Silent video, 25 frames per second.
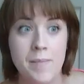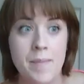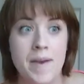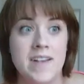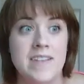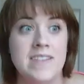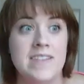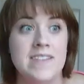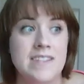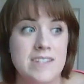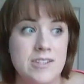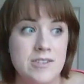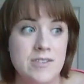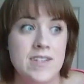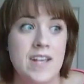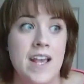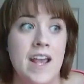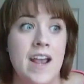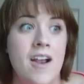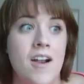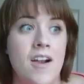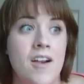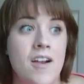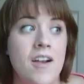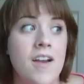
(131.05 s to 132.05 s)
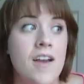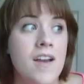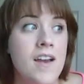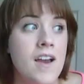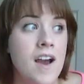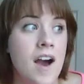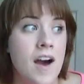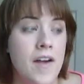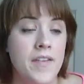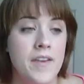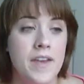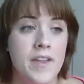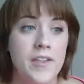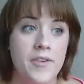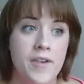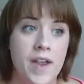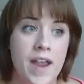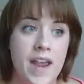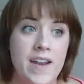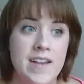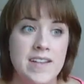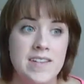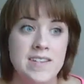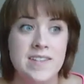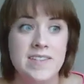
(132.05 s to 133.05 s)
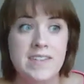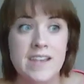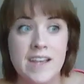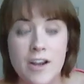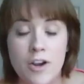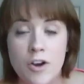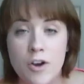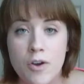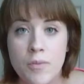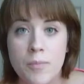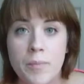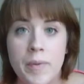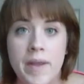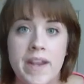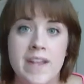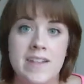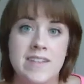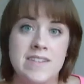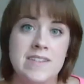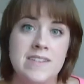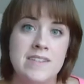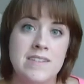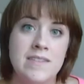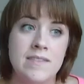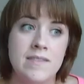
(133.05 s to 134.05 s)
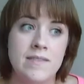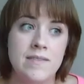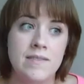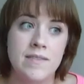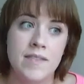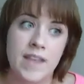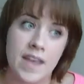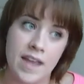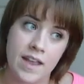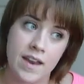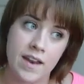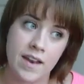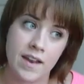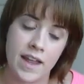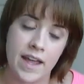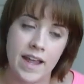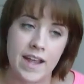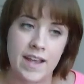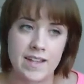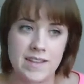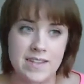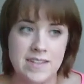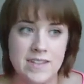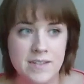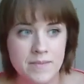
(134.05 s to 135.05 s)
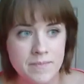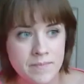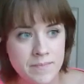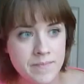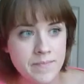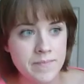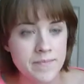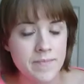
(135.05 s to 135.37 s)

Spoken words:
My sister's hair, on the other hand, is thicker, but it's thin, like it's,